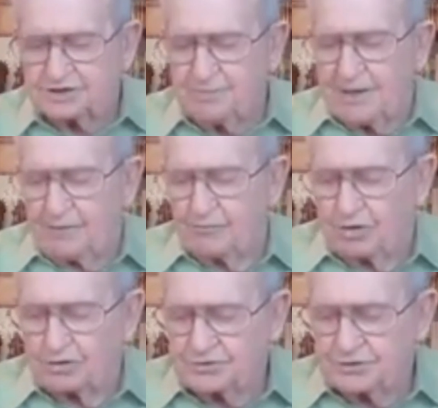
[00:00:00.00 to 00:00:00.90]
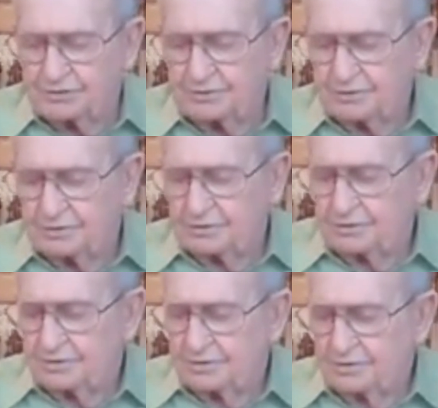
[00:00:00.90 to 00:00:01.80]
man was
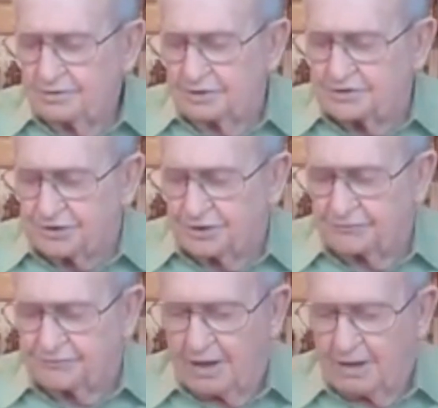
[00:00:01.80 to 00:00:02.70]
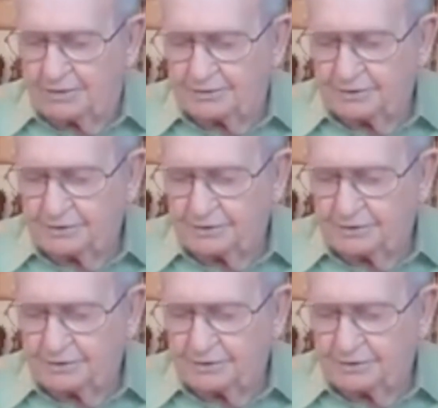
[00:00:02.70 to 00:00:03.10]
the Son of God.